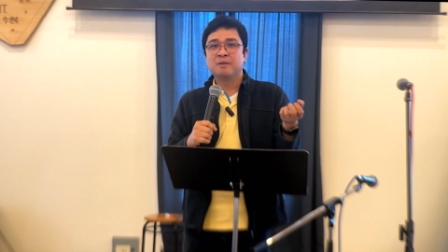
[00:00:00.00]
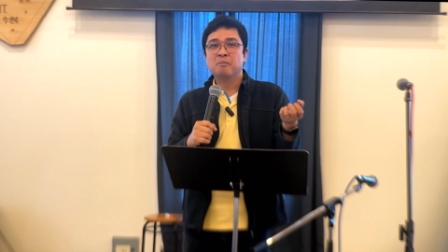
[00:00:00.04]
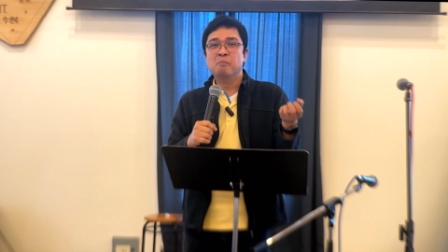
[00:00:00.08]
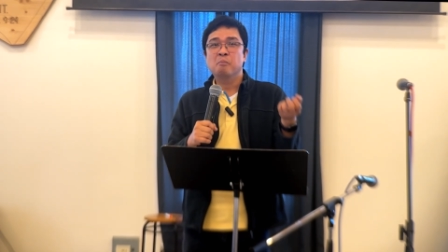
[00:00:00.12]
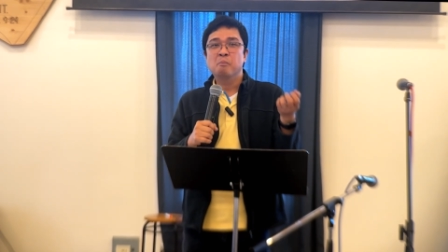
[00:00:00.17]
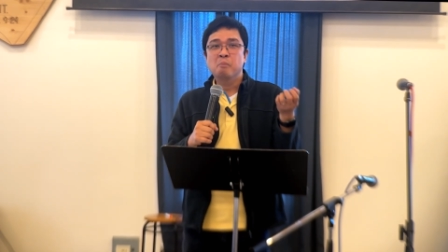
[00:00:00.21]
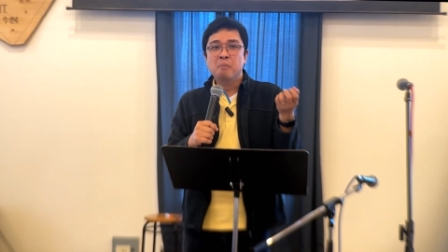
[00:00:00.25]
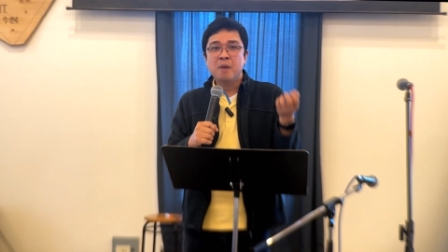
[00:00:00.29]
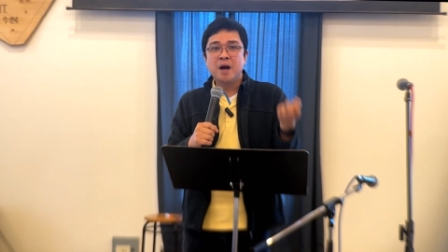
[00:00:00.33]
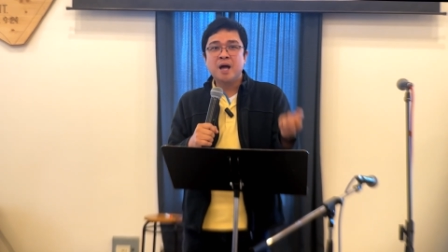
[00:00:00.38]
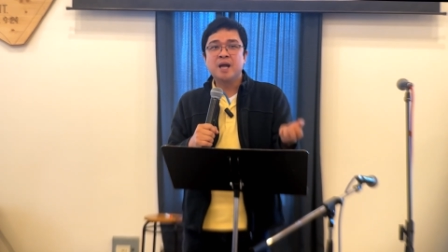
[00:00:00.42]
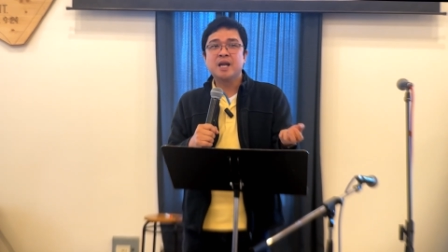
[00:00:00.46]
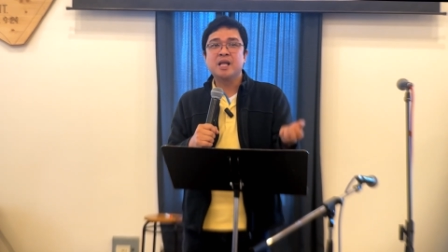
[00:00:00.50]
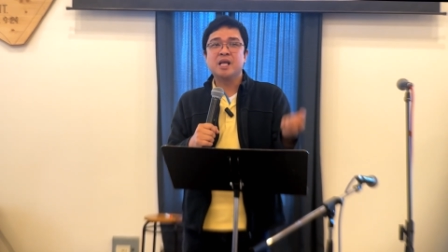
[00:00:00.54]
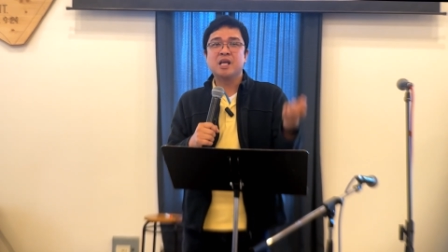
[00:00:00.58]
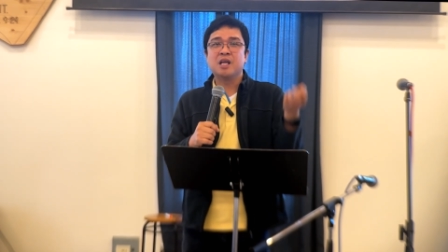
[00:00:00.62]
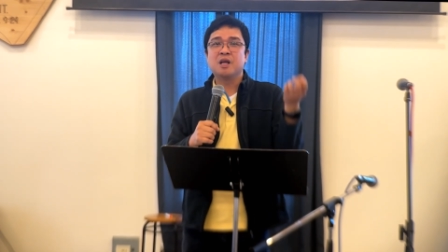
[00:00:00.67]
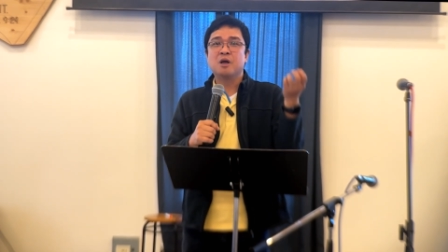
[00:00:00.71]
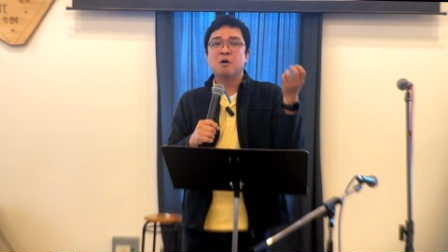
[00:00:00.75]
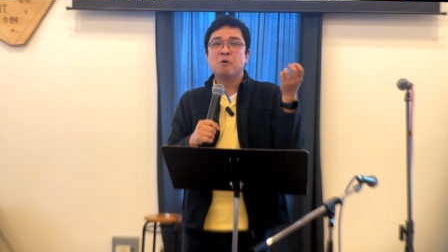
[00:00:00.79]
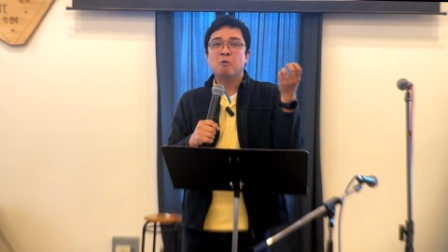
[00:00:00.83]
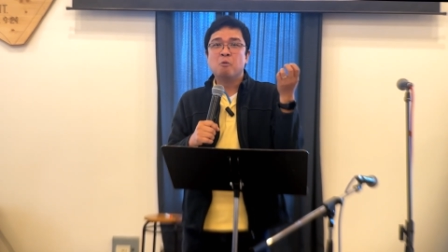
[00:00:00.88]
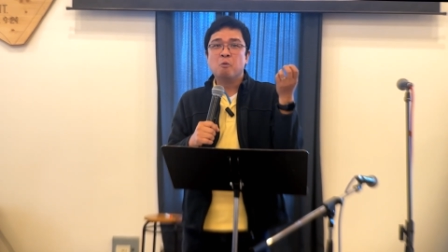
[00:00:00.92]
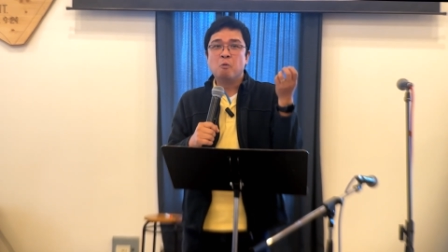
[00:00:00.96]
Money
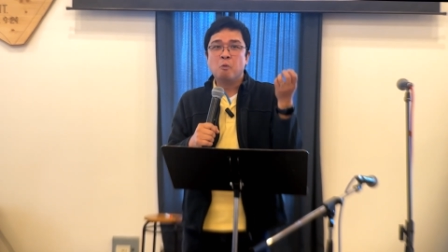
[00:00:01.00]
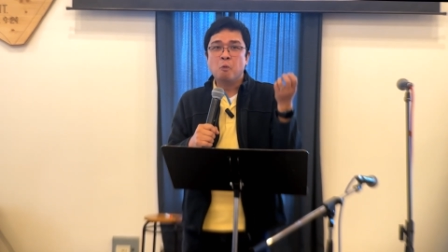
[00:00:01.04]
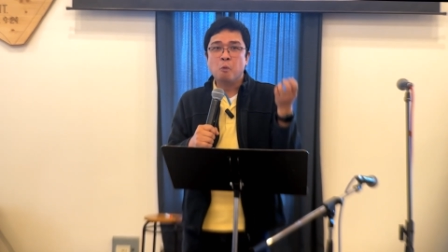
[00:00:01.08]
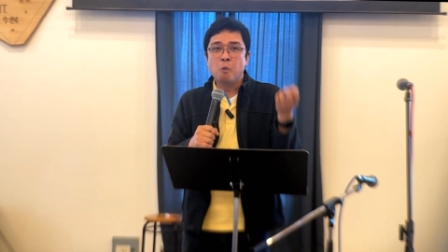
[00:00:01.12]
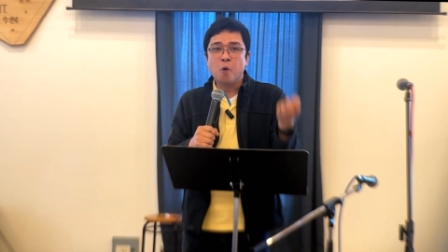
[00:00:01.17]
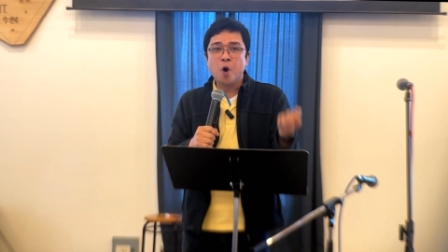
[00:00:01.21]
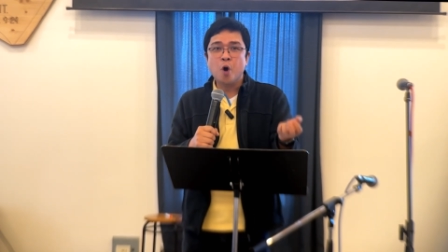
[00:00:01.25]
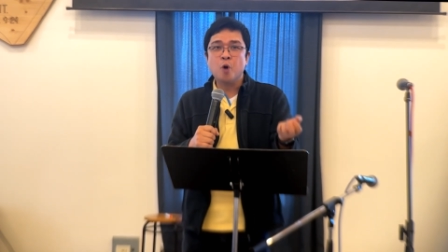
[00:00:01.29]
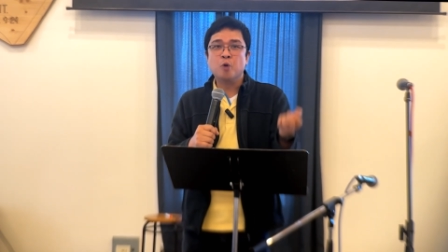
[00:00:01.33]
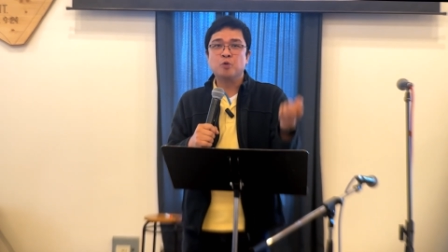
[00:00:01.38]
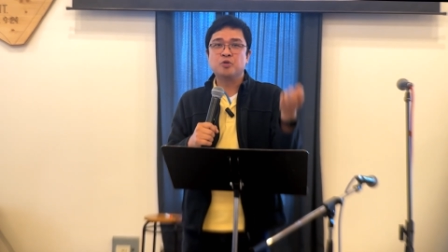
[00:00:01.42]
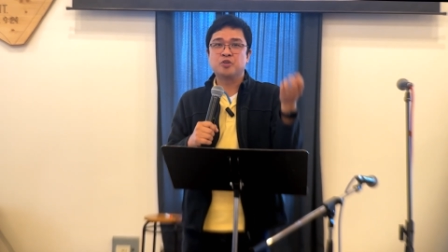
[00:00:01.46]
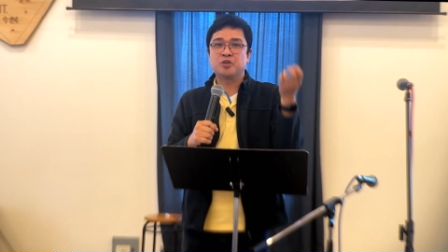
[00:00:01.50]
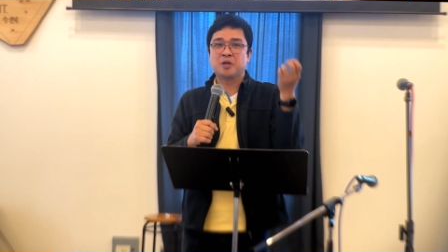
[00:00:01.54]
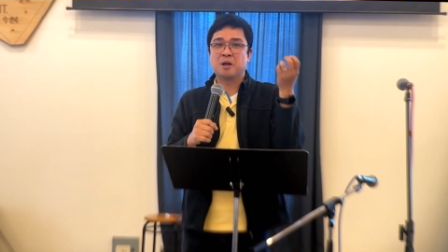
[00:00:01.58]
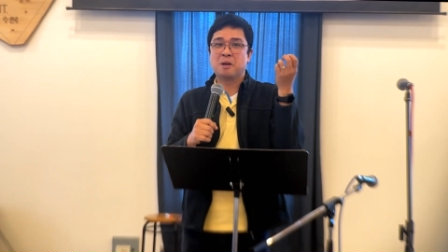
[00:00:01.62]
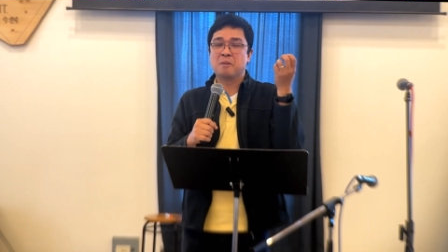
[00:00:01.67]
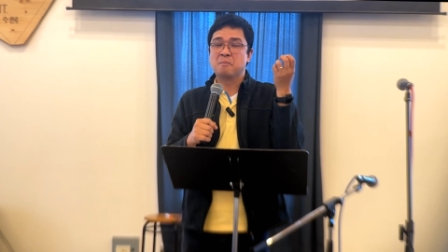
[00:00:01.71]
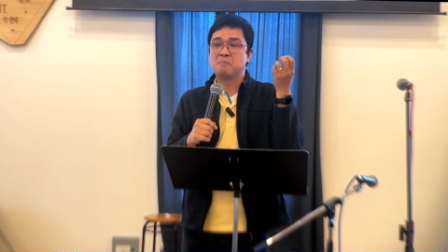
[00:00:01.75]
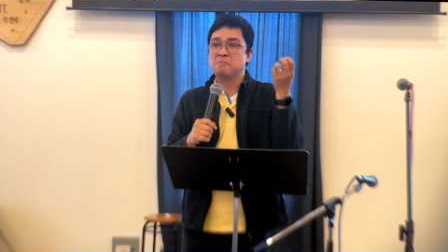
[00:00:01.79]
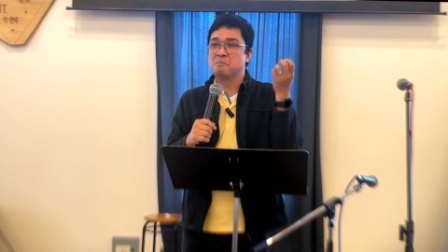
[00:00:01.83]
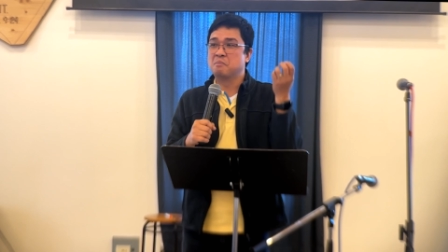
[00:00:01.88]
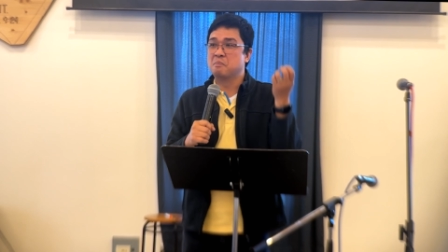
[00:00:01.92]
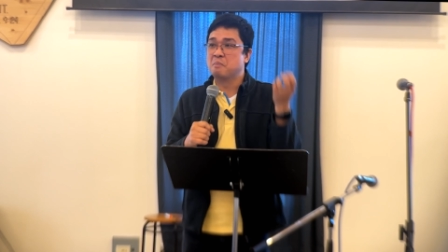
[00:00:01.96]
won't
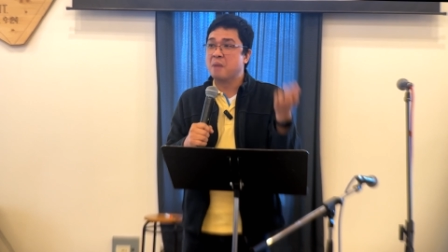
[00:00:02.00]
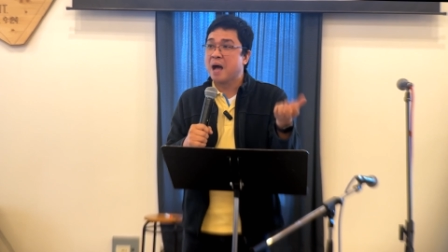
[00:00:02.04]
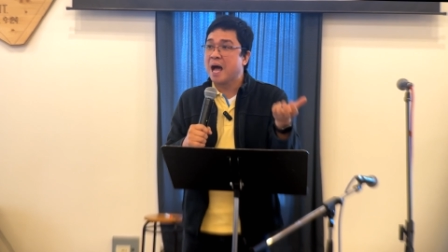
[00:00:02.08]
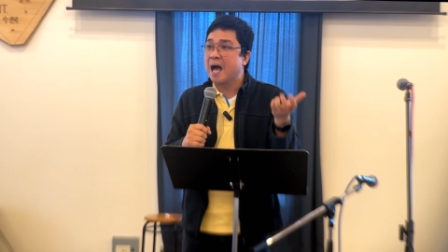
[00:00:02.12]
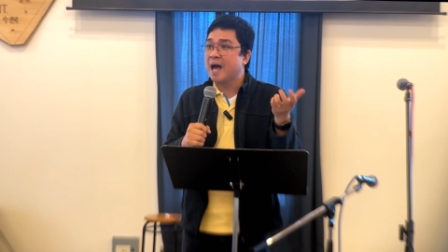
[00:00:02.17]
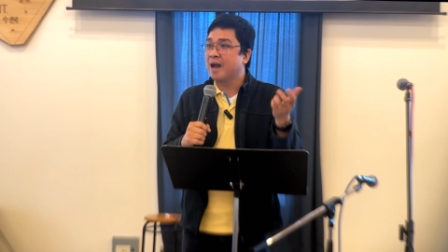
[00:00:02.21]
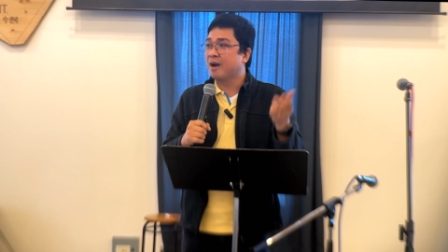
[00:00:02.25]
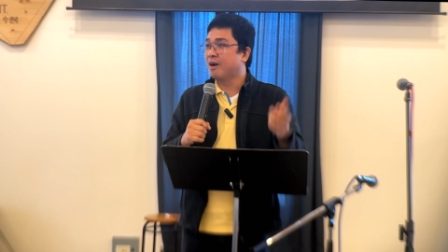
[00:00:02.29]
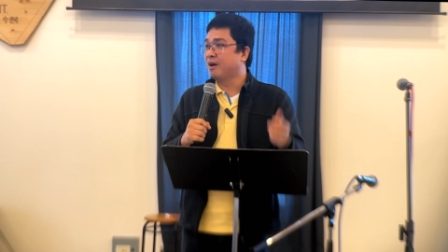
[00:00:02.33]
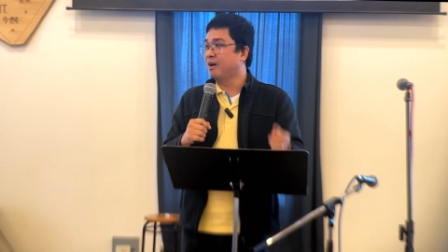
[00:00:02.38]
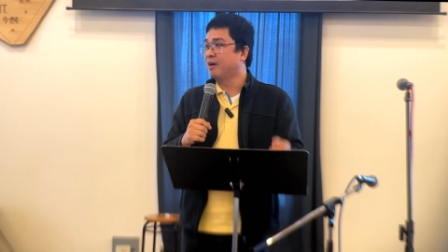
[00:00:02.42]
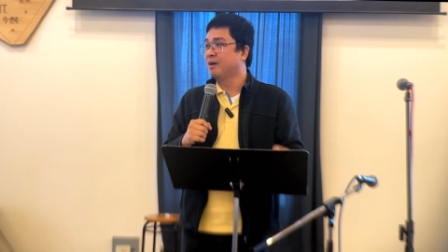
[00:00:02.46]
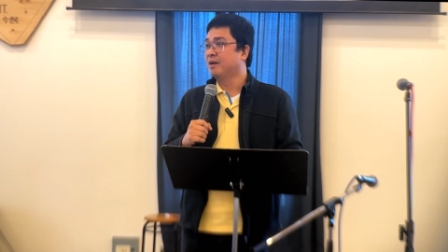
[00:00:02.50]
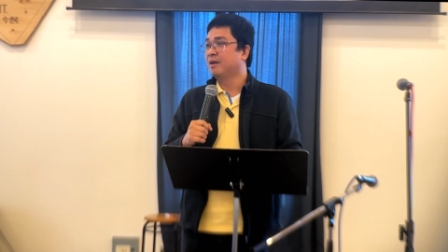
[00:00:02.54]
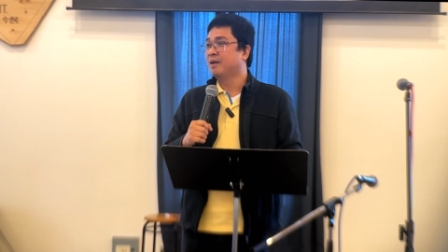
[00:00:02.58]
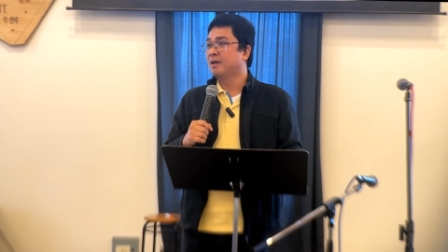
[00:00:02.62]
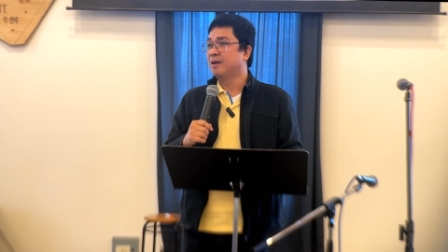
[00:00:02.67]
matter.